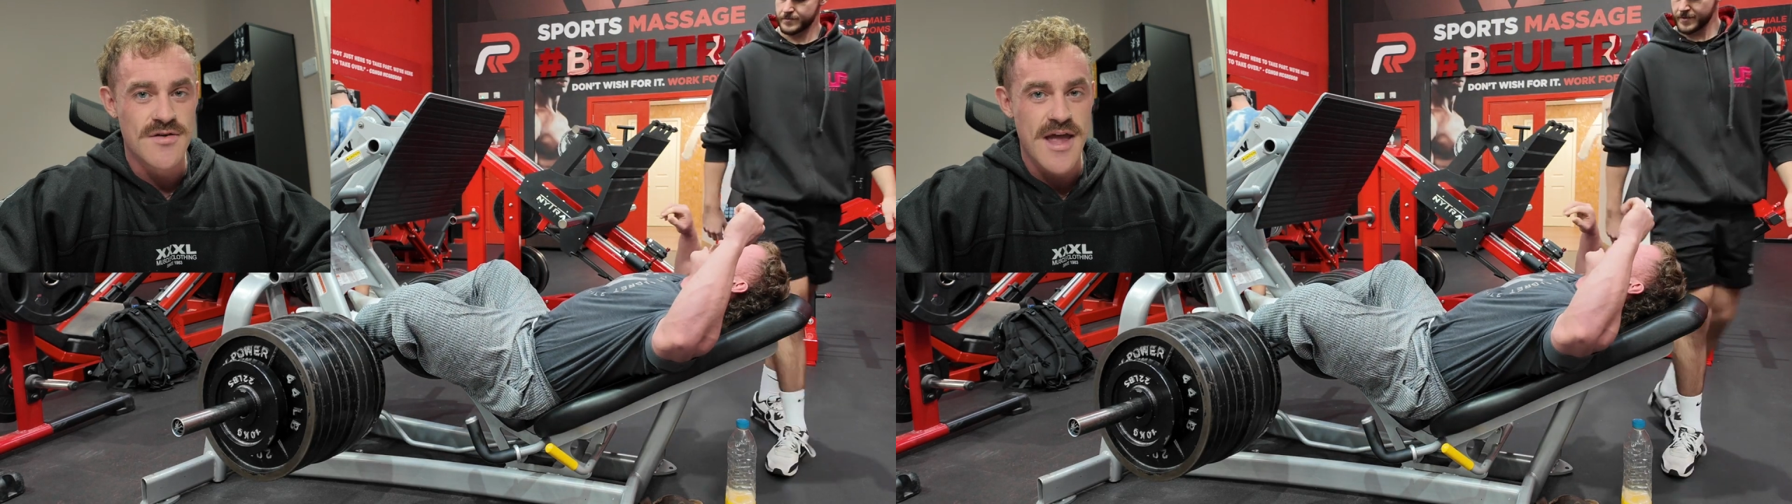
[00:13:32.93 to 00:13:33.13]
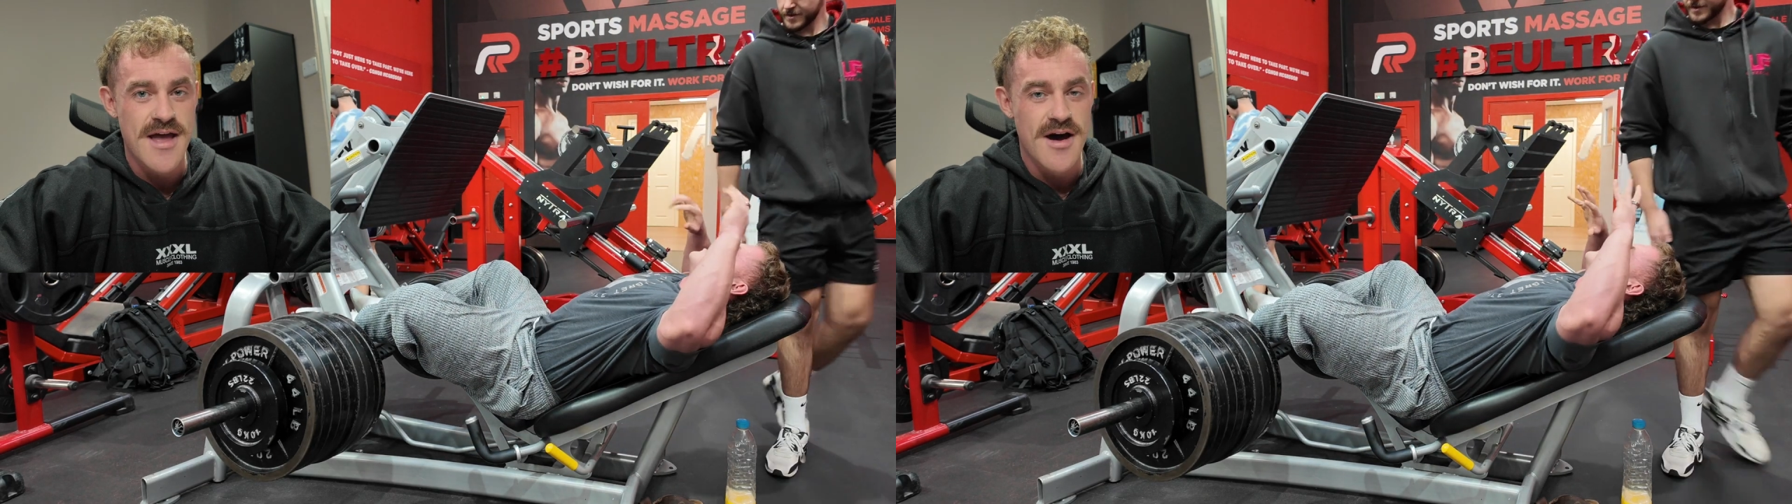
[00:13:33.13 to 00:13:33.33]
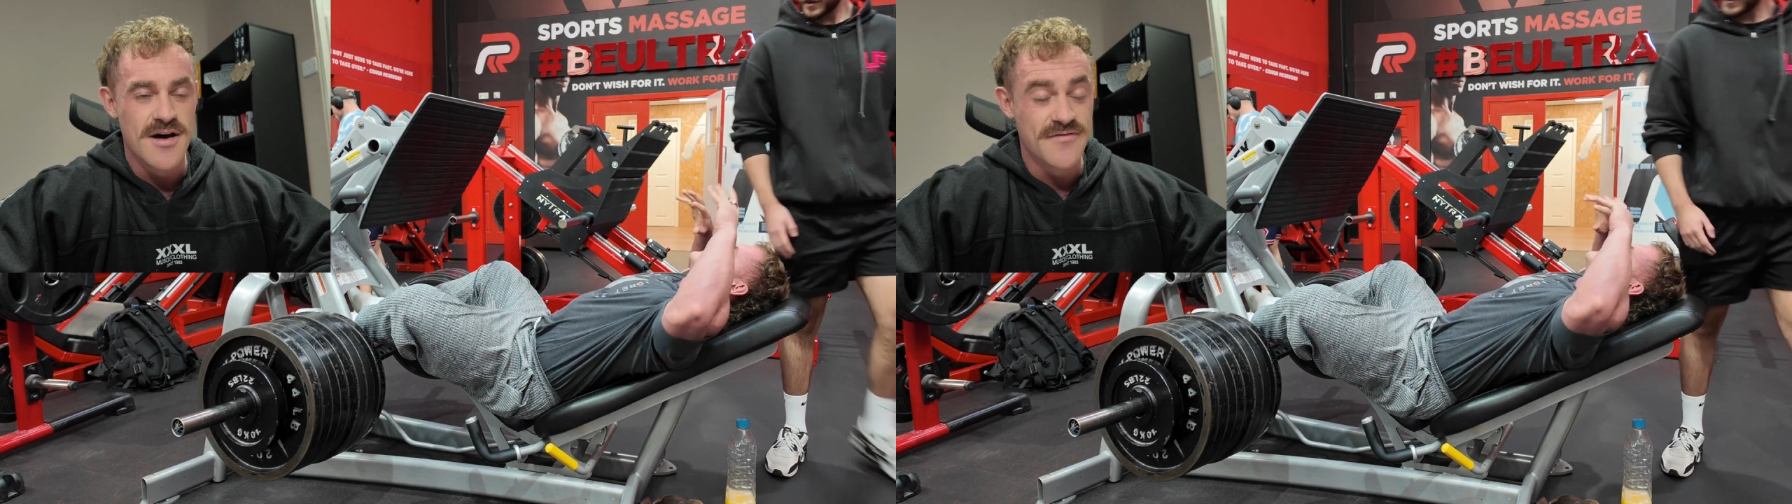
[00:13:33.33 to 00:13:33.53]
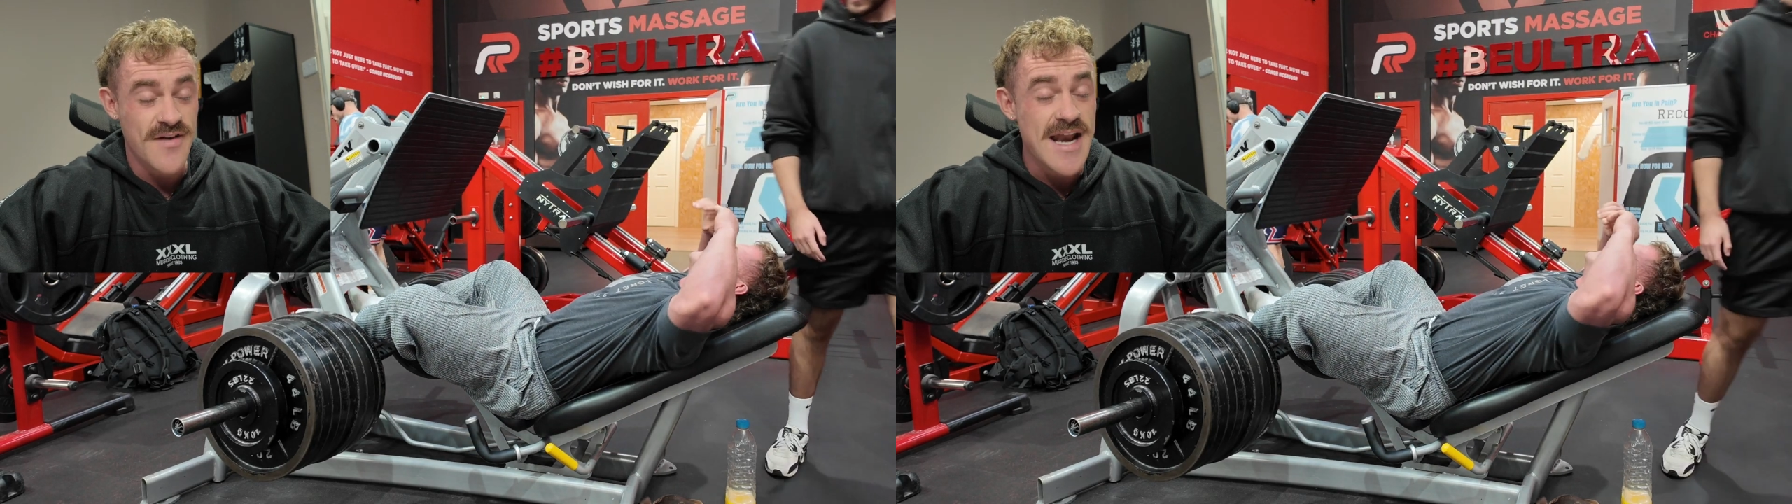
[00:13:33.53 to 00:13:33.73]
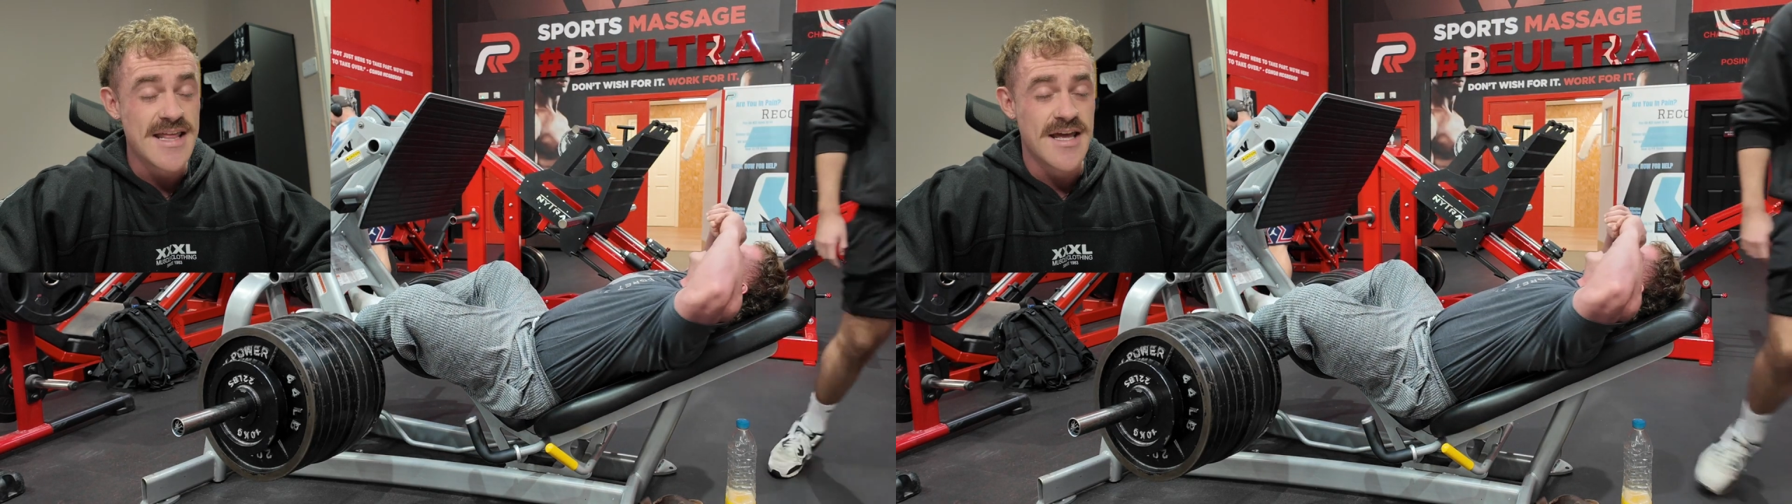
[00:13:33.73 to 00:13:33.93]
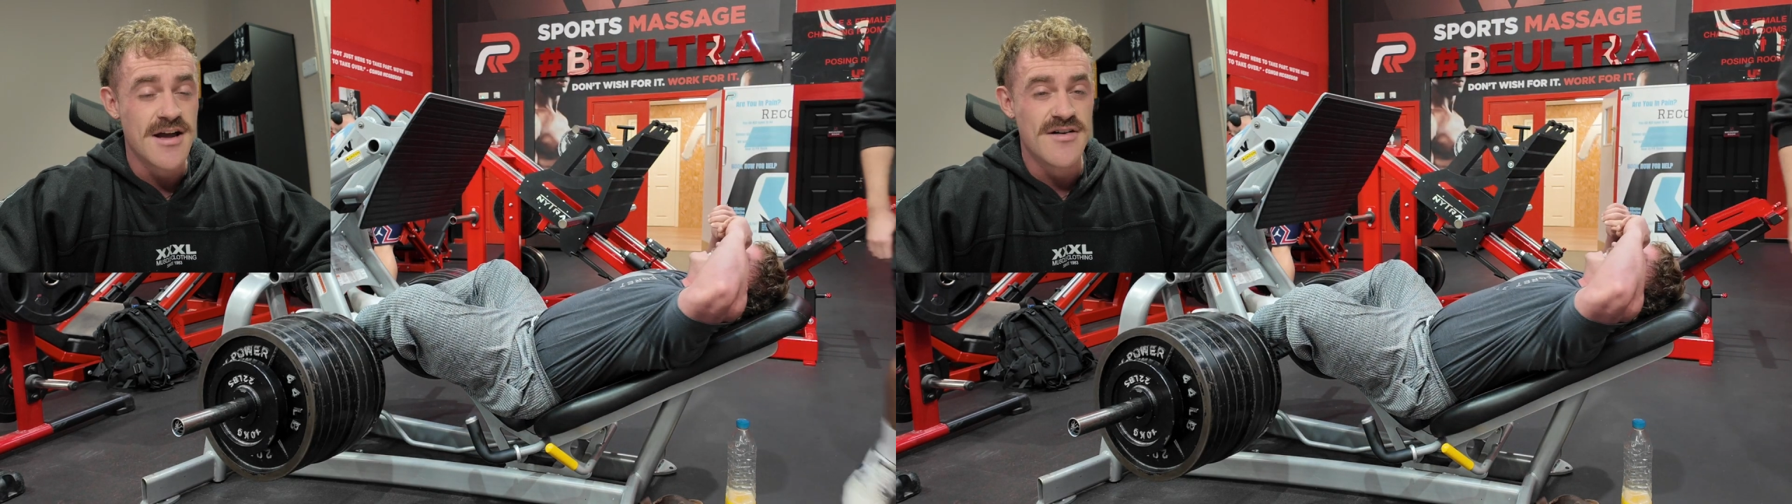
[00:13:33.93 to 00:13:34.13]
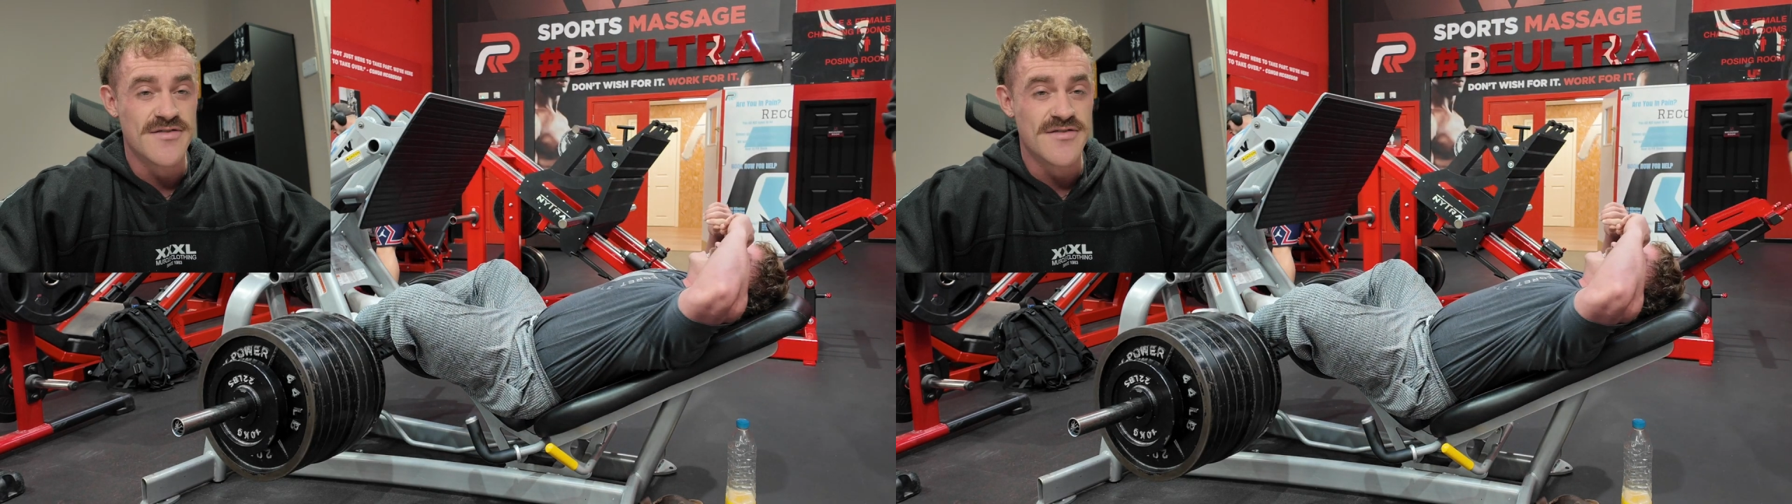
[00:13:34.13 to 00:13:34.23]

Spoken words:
okay? If anything, I've